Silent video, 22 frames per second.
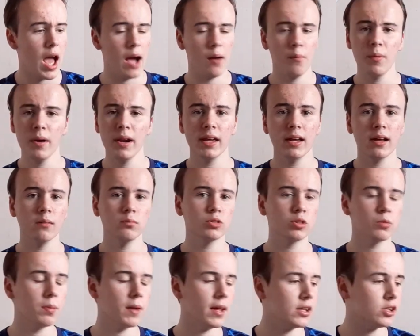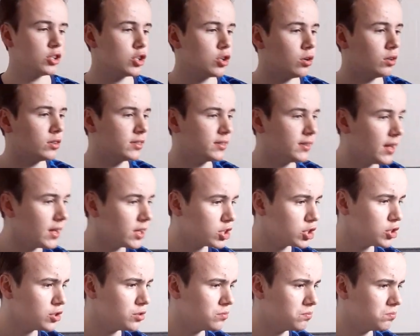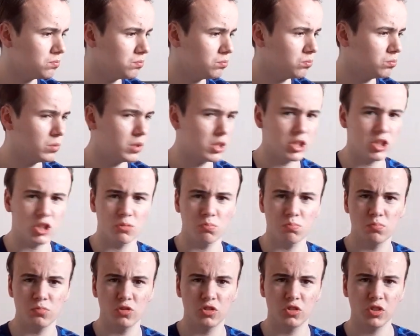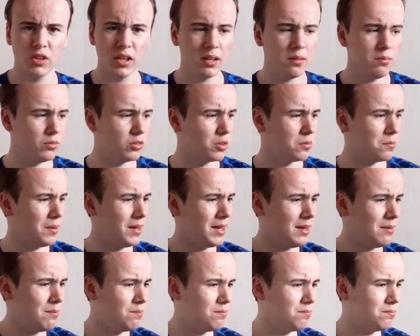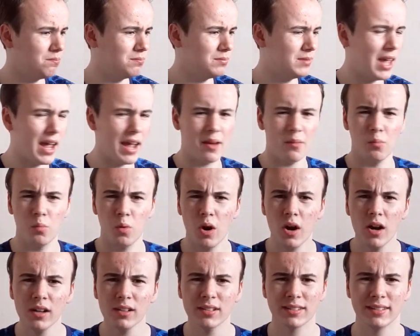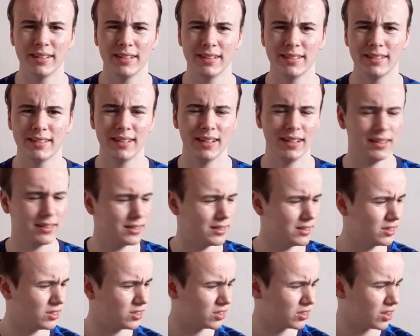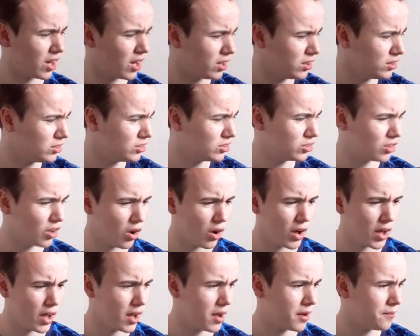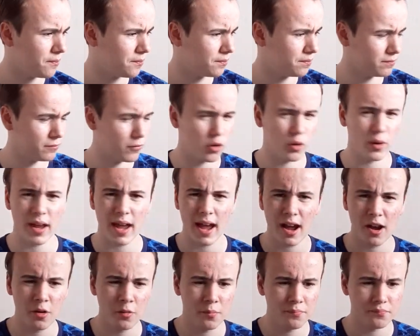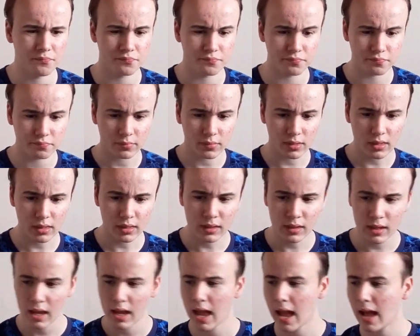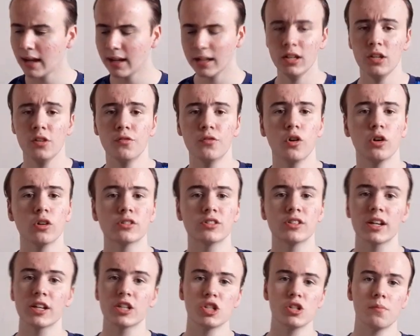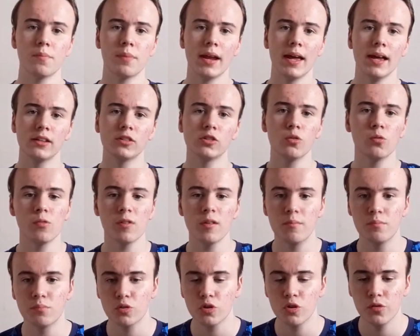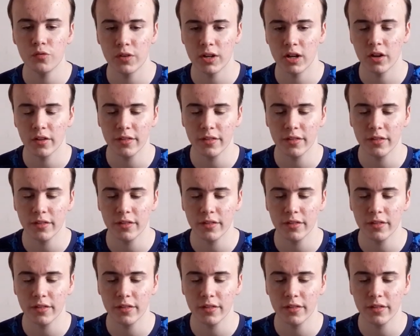And when it comes to players, you've got a section which seem to be getting worse this season. Son, Dyer, Royale. And then you've got a section of players who are improving.